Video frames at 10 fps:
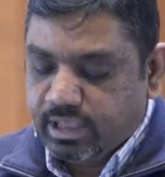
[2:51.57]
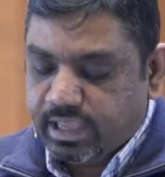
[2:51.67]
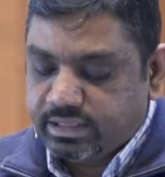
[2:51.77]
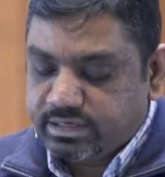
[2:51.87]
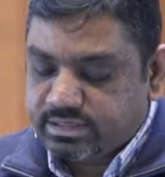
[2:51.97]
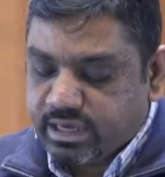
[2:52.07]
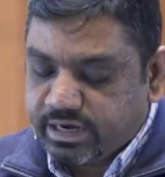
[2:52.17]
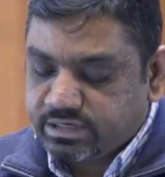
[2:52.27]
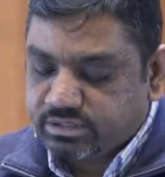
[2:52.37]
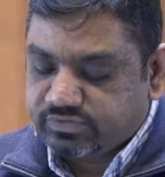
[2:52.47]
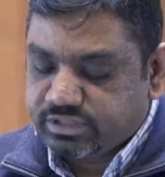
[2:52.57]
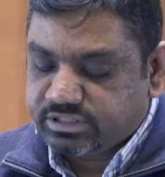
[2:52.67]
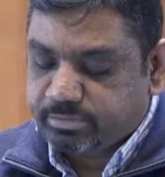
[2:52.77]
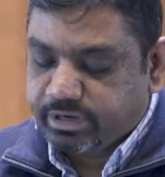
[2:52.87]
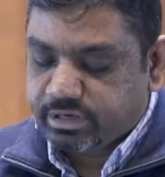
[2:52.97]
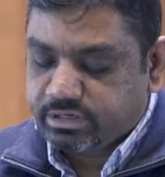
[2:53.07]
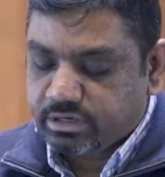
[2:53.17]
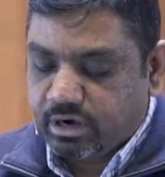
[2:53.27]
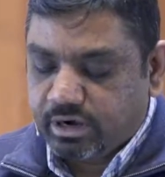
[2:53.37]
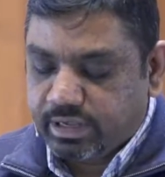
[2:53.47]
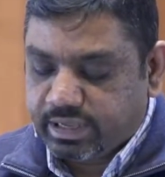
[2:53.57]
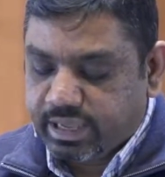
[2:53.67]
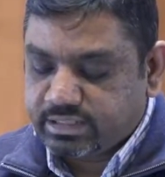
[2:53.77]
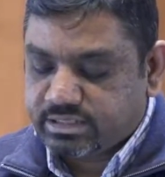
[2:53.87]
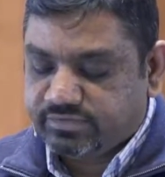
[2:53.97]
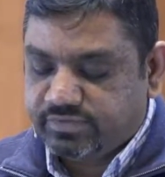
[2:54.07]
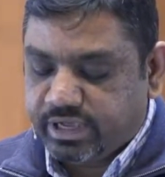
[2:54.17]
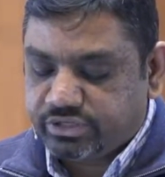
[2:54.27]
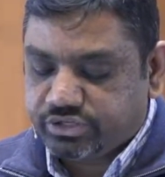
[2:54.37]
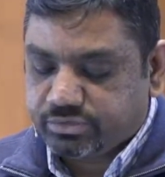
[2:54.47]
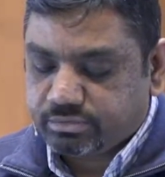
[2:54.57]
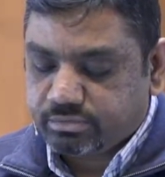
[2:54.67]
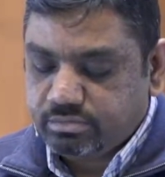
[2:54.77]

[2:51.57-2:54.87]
and the desires of the Spirit are against the flesh,